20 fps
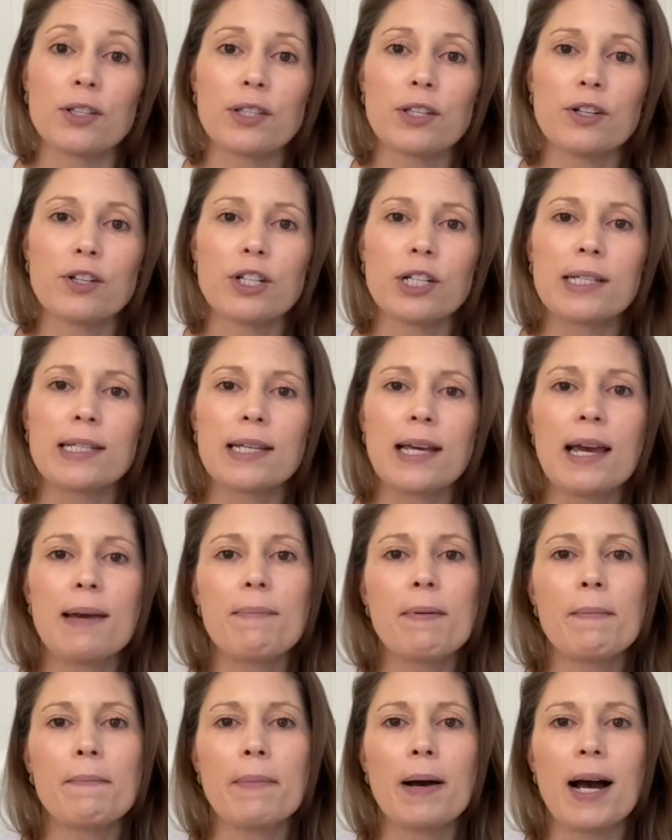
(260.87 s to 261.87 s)
So just
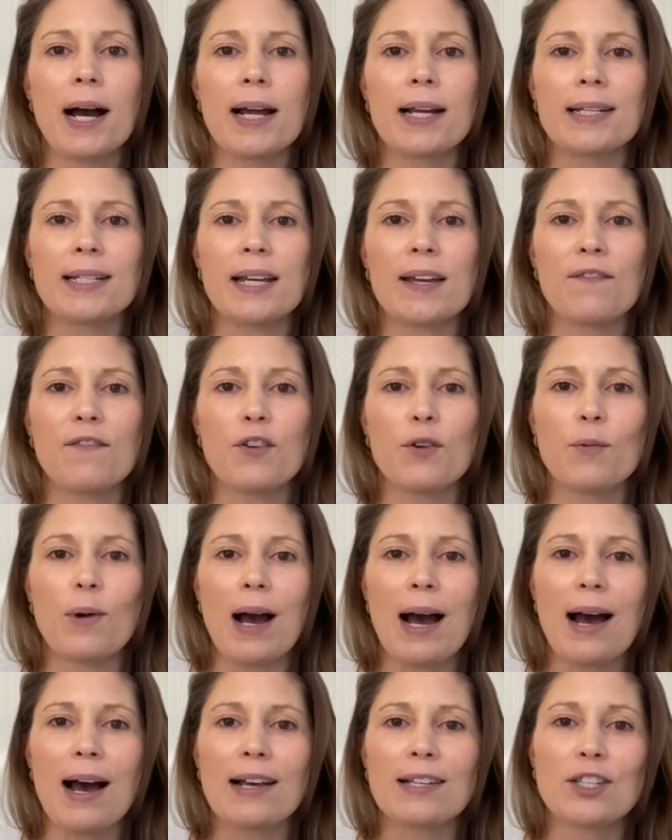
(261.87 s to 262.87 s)
keep in mind, if you
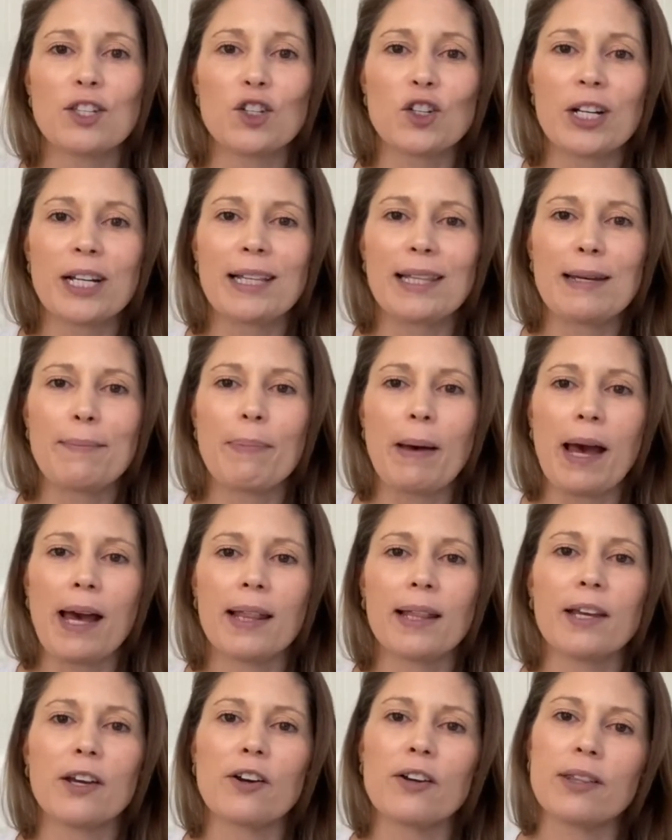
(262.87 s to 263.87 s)
are strictly
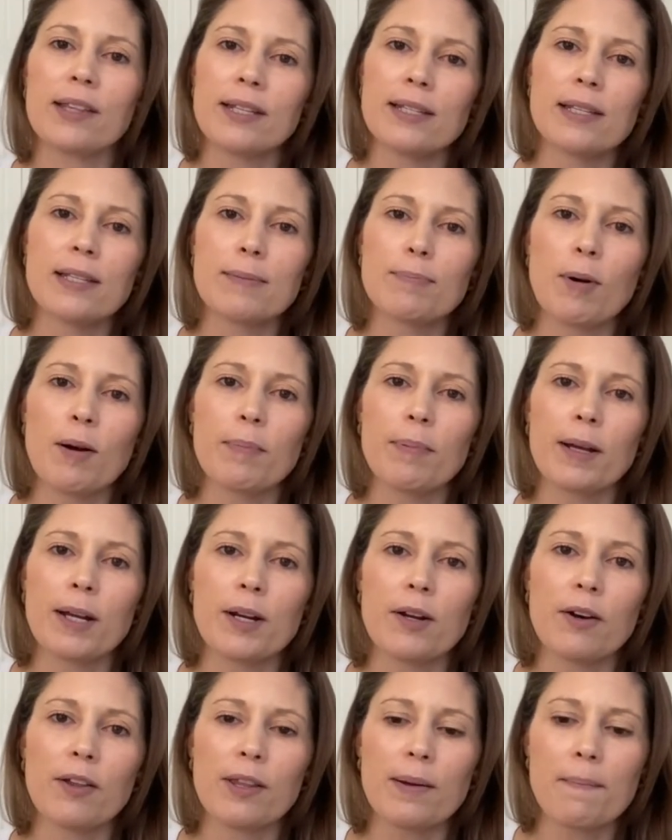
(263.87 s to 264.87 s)
paleo, this is probably
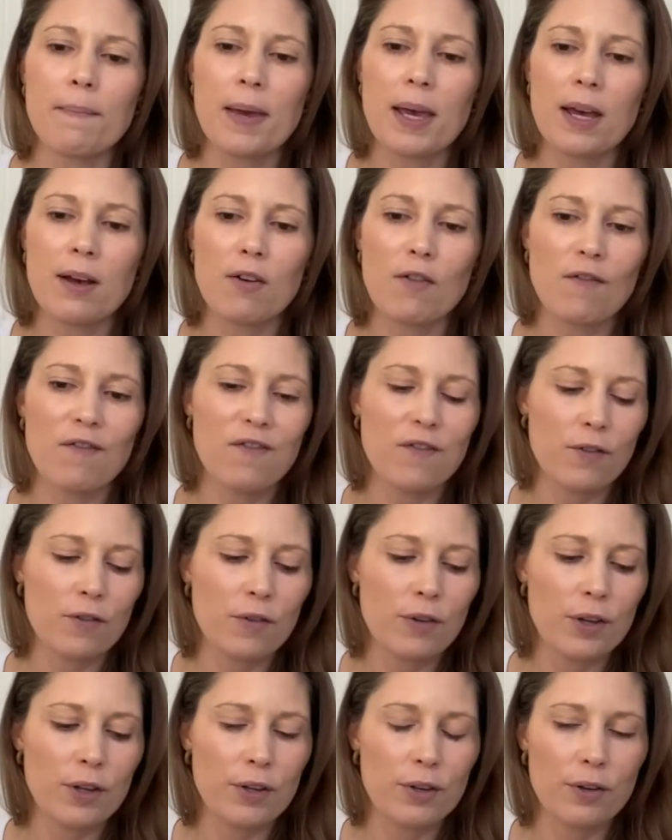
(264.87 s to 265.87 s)
not the meal
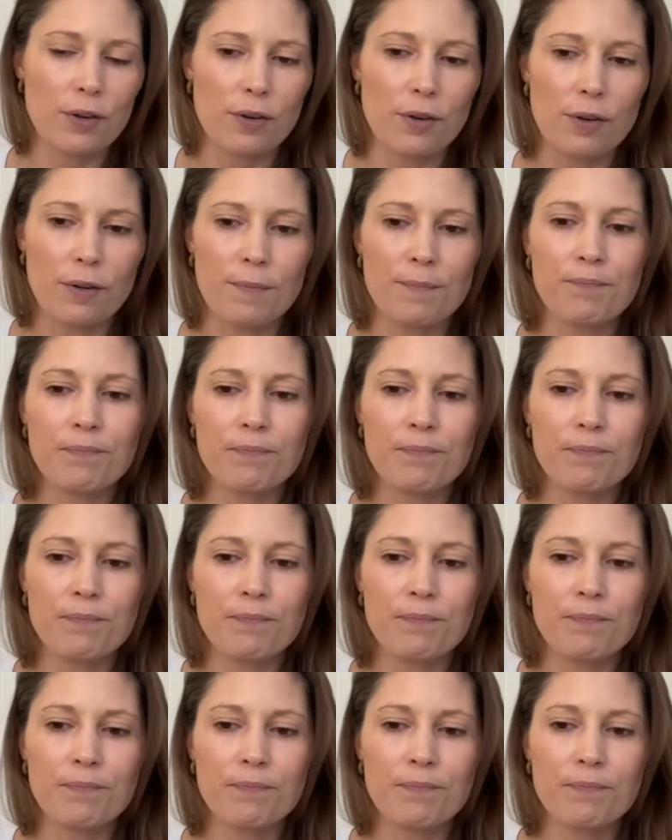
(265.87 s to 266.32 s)
for you.